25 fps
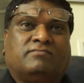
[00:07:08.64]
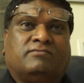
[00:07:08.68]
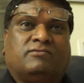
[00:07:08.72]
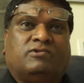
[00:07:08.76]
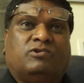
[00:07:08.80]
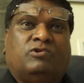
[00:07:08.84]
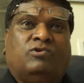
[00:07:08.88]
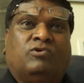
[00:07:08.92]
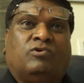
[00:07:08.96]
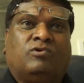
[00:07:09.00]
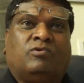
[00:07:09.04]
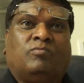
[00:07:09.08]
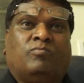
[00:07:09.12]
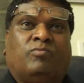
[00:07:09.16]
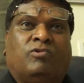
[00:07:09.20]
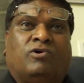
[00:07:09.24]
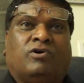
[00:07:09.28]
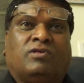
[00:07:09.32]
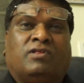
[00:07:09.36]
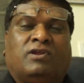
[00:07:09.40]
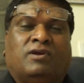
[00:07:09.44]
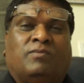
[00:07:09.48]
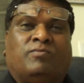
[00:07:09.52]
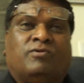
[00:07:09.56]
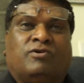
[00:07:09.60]
Don't
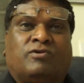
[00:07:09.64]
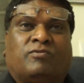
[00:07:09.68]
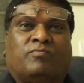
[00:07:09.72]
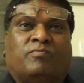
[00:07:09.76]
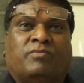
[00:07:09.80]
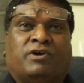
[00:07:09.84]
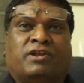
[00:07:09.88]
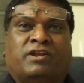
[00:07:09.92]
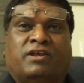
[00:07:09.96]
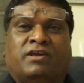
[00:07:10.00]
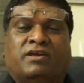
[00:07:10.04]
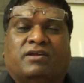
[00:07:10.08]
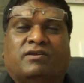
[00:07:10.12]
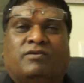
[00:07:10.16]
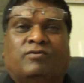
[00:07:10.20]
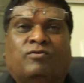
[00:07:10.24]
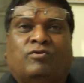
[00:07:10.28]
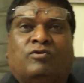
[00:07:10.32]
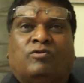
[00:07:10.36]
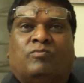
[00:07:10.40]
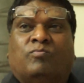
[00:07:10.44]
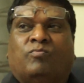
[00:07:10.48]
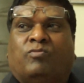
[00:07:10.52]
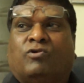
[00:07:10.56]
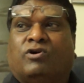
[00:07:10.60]
bother about money,
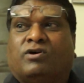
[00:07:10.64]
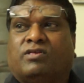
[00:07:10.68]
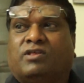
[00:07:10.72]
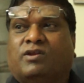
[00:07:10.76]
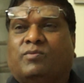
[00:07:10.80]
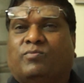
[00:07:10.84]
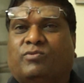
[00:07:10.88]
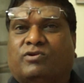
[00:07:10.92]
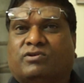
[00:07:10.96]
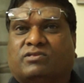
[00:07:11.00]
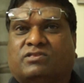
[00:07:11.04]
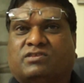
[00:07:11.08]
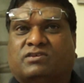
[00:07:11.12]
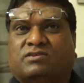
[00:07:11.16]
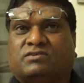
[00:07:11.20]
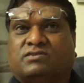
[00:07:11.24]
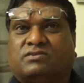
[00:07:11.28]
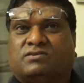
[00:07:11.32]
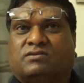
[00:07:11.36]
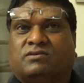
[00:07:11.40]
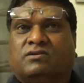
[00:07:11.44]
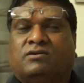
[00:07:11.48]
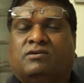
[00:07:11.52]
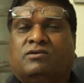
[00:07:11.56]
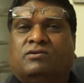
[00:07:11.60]
don't bother about things.
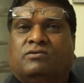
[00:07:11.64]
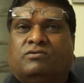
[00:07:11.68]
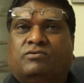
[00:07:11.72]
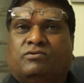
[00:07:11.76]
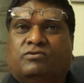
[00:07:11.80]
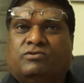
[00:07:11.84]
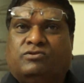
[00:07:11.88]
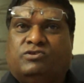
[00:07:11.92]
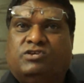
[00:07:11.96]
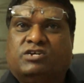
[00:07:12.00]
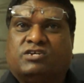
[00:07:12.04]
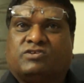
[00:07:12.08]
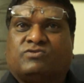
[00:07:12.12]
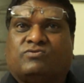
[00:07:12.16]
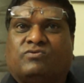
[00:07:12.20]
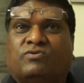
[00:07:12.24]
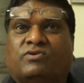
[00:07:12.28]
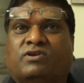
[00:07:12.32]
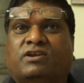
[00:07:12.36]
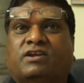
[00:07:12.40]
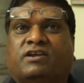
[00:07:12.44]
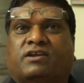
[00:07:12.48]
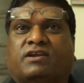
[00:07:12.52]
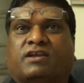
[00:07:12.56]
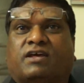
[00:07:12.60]
You just
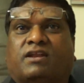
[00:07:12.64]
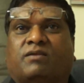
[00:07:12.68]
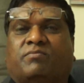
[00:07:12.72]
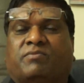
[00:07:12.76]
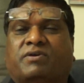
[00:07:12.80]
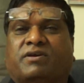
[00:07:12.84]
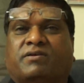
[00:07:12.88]
only tell me.